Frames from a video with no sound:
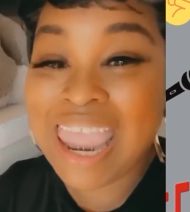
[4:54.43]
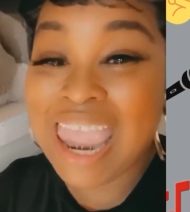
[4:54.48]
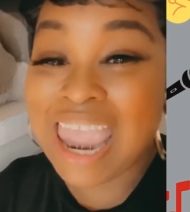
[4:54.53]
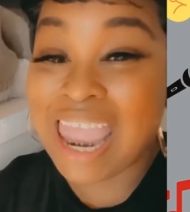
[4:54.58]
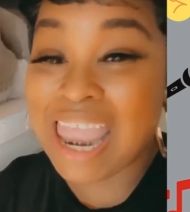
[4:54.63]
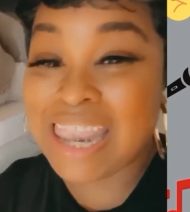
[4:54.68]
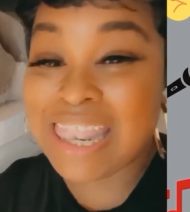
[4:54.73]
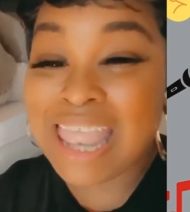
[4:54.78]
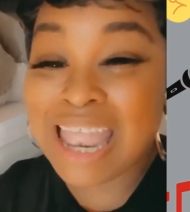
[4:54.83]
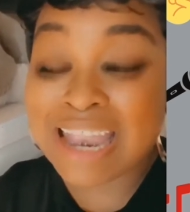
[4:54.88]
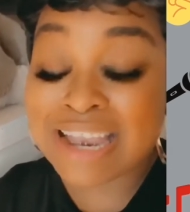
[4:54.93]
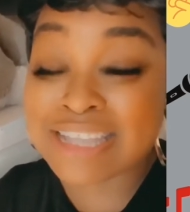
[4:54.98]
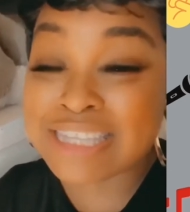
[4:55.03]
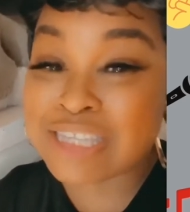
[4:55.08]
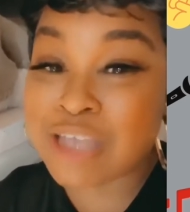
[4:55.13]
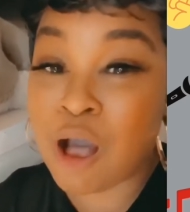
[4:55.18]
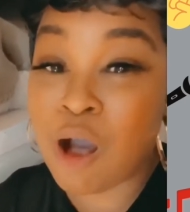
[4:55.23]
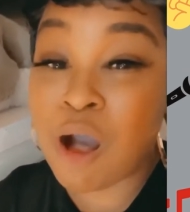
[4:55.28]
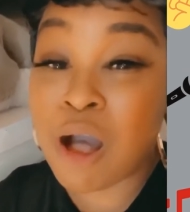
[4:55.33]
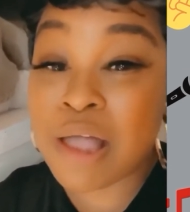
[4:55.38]
And that is
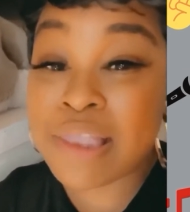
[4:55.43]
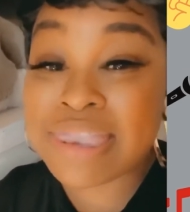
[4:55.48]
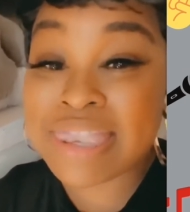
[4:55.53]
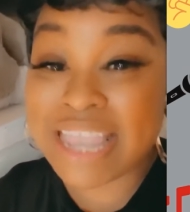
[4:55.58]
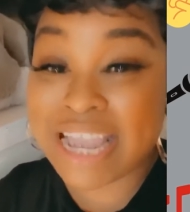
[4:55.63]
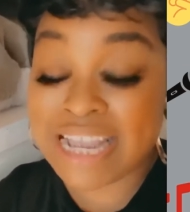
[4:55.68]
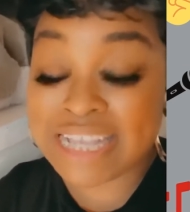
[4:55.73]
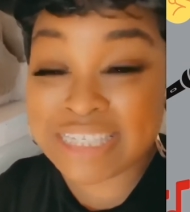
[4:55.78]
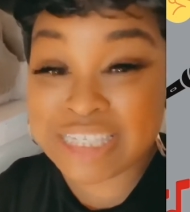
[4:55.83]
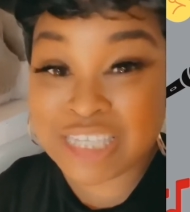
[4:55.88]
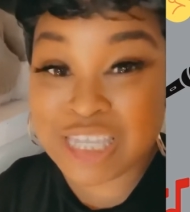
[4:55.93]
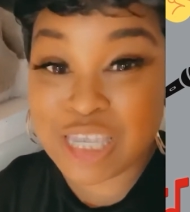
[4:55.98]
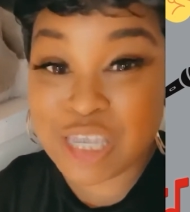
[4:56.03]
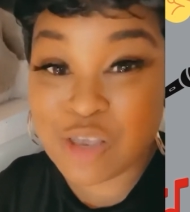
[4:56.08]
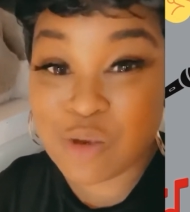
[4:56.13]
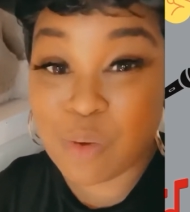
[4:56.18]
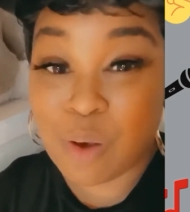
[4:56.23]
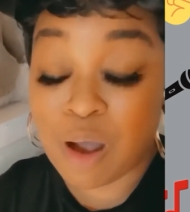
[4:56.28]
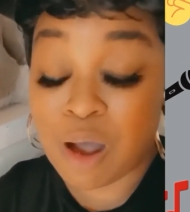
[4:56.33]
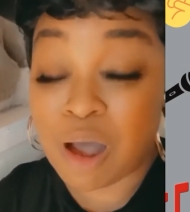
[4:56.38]
all thanks to you
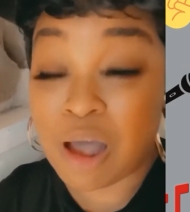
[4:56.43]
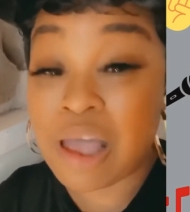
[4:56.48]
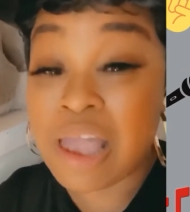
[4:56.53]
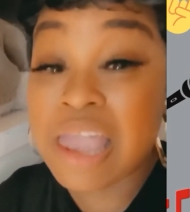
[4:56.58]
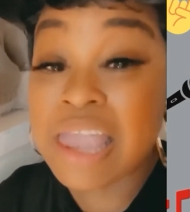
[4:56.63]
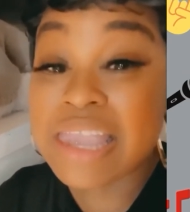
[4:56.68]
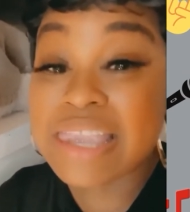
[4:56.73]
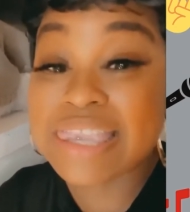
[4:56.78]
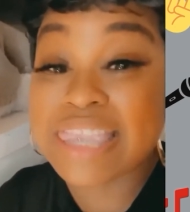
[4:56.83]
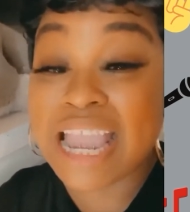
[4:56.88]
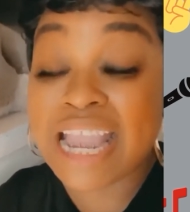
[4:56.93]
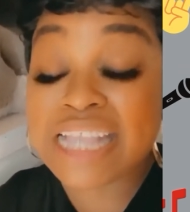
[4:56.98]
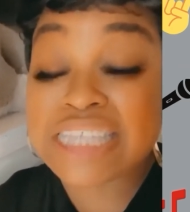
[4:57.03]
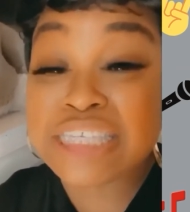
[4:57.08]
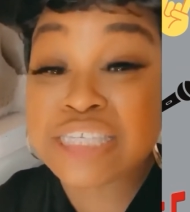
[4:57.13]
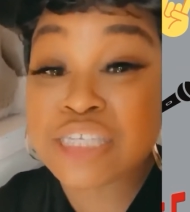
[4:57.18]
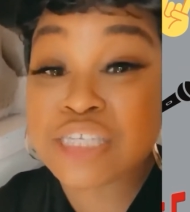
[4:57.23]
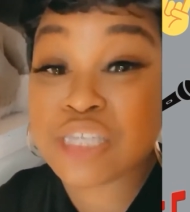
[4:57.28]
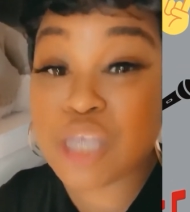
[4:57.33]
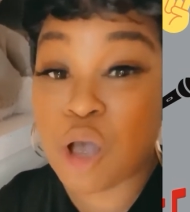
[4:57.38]
all. Thanks
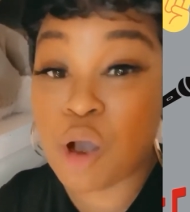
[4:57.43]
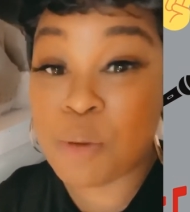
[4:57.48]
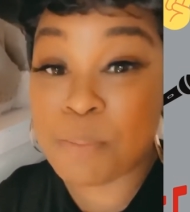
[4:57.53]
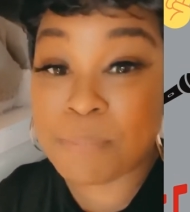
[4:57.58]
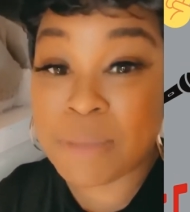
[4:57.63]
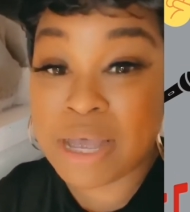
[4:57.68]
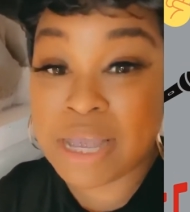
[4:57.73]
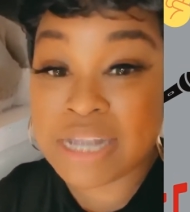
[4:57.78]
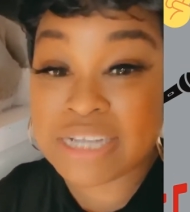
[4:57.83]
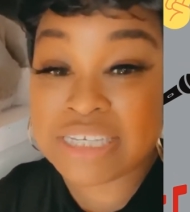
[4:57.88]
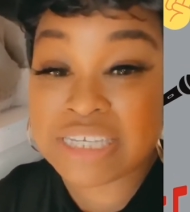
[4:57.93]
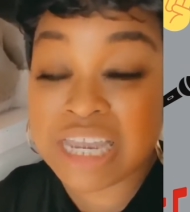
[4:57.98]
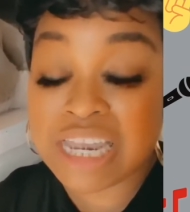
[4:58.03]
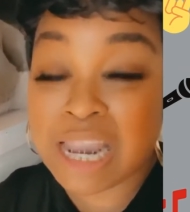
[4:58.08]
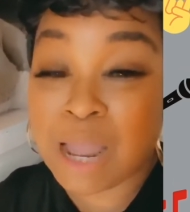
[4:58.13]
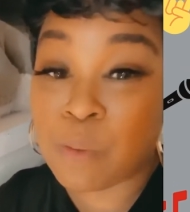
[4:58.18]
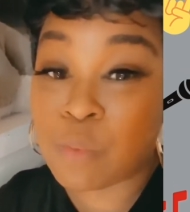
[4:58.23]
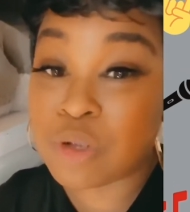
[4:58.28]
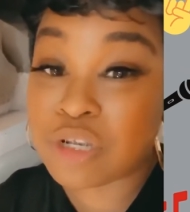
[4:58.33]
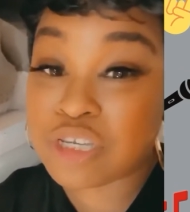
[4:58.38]
so much, and
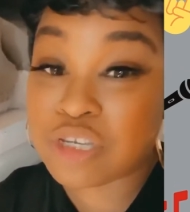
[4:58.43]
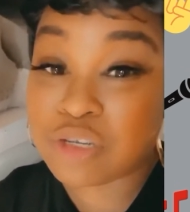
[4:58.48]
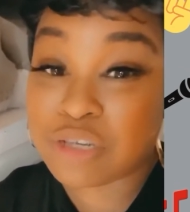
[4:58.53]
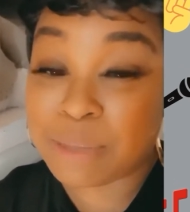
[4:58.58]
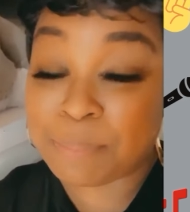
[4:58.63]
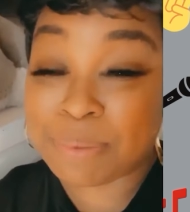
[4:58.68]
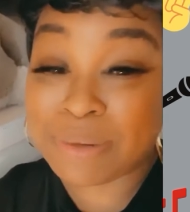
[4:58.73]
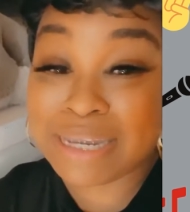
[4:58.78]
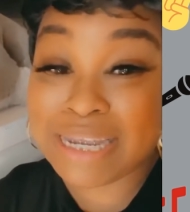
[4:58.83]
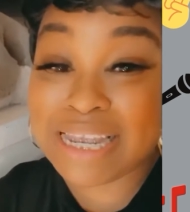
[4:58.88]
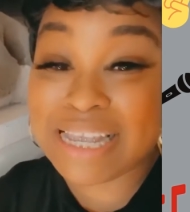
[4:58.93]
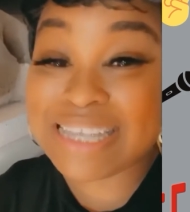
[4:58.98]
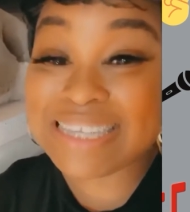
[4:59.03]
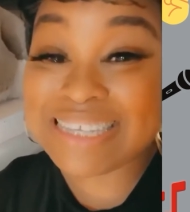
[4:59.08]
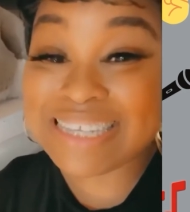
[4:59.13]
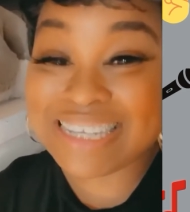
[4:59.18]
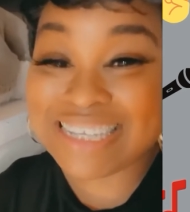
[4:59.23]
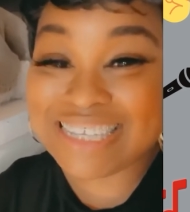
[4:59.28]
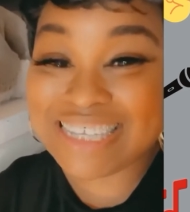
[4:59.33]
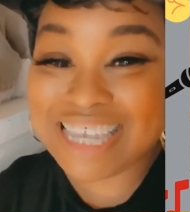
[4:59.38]
I want you to please
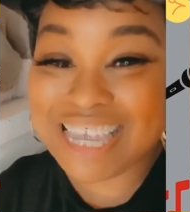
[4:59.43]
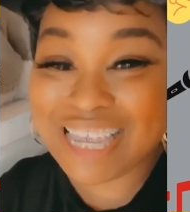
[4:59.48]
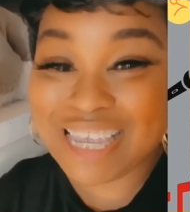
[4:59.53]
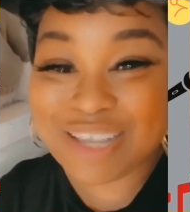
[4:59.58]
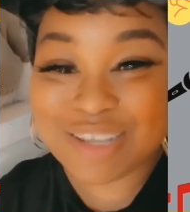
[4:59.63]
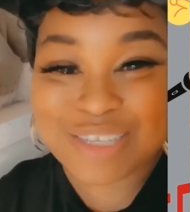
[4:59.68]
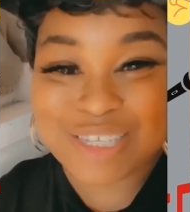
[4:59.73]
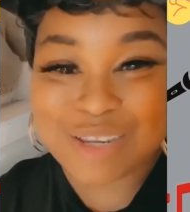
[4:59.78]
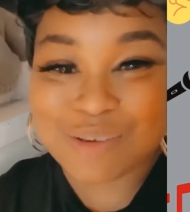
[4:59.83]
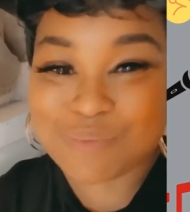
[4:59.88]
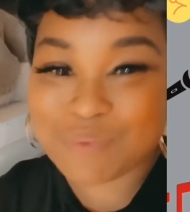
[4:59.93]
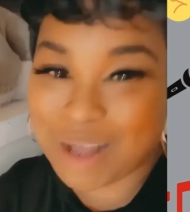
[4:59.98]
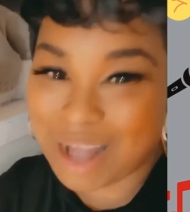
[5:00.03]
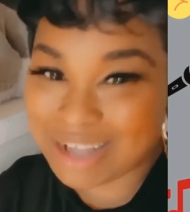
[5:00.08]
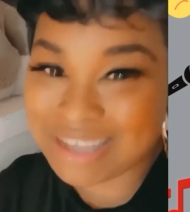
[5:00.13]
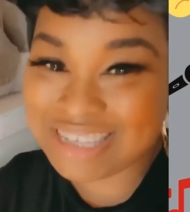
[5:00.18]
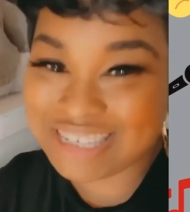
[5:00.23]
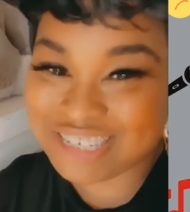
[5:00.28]
continue to rock the